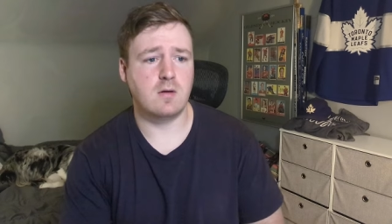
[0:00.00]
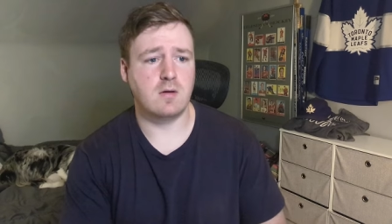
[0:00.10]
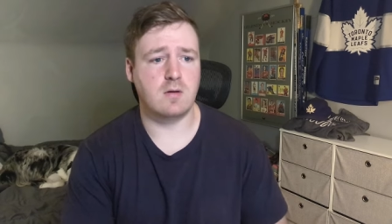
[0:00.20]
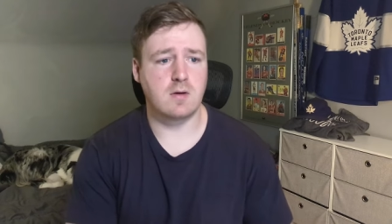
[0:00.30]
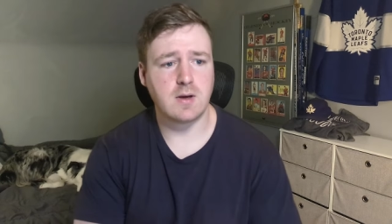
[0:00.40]

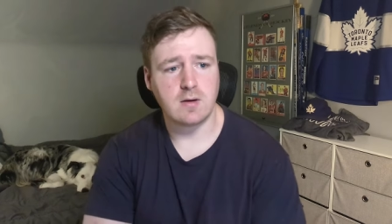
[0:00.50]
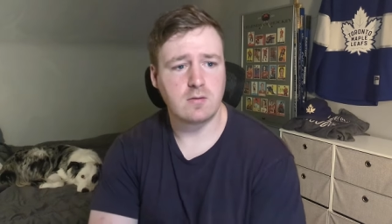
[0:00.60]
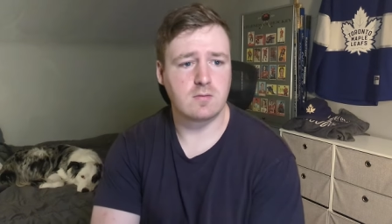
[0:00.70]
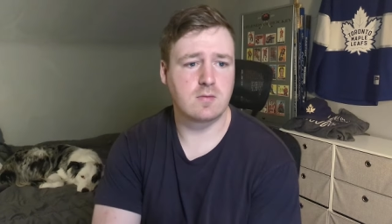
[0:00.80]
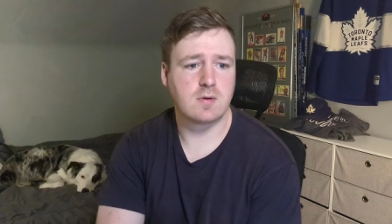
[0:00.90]
Oh,
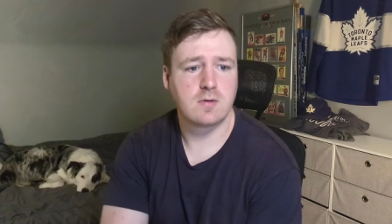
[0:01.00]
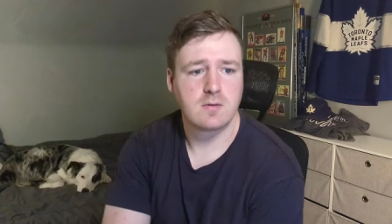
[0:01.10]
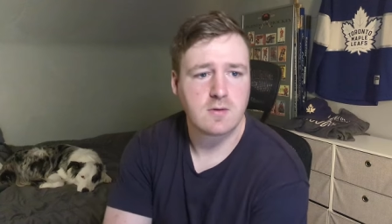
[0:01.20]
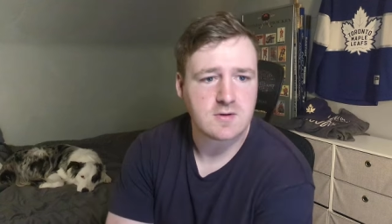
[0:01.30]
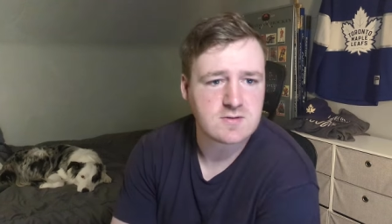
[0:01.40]

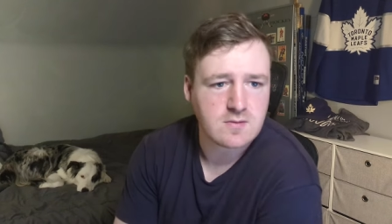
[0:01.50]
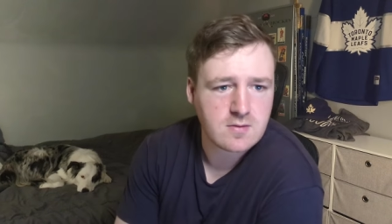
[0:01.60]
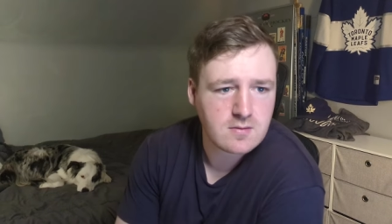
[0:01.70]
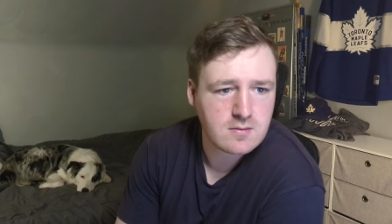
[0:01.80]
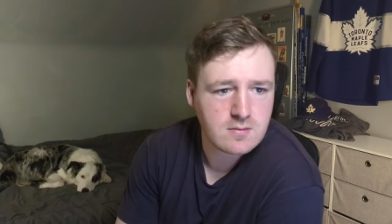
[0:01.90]
there's.
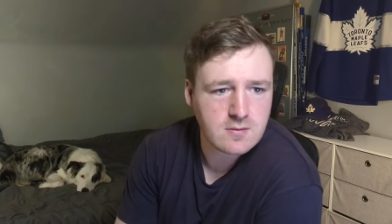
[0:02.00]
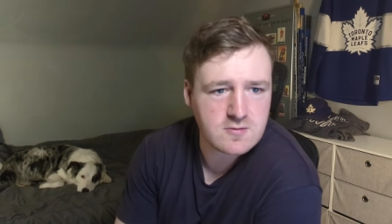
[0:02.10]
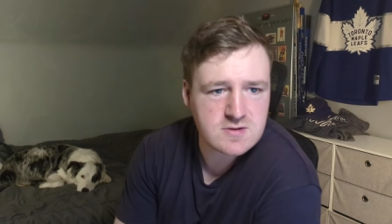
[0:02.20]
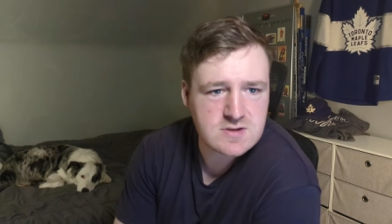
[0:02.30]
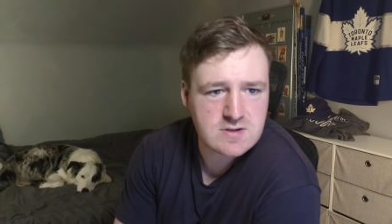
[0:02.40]
Rose is